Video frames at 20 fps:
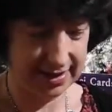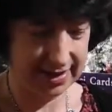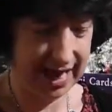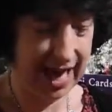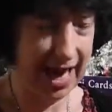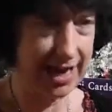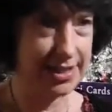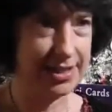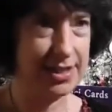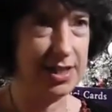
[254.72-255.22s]
Of course,
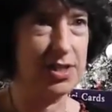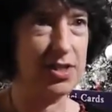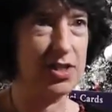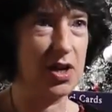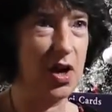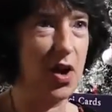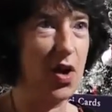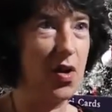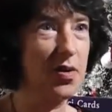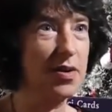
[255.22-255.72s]
we're going to be
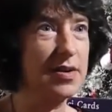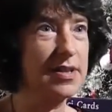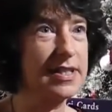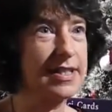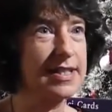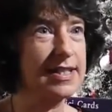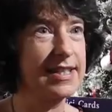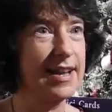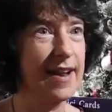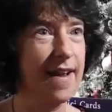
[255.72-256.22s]
giving away all
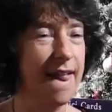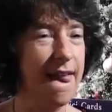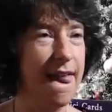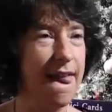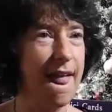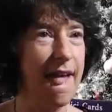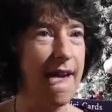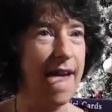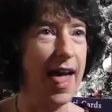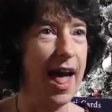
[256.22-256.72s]
your
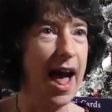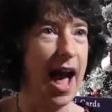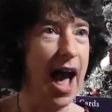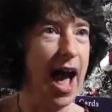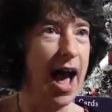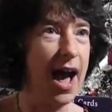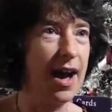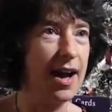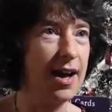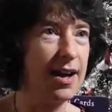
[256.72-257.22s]
Christmas presents
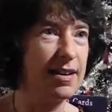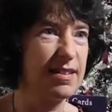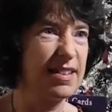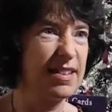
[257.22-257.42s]
now.